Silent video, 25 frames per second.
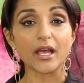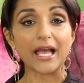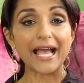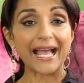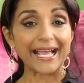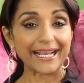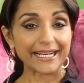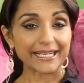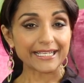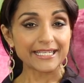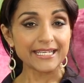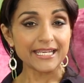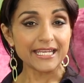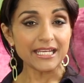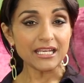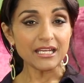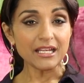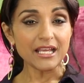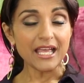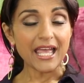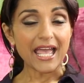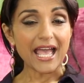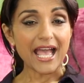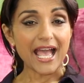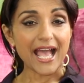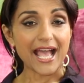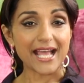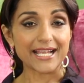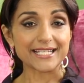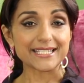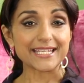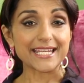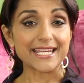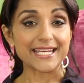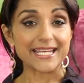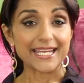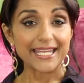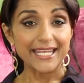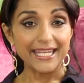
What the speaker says: acne, and it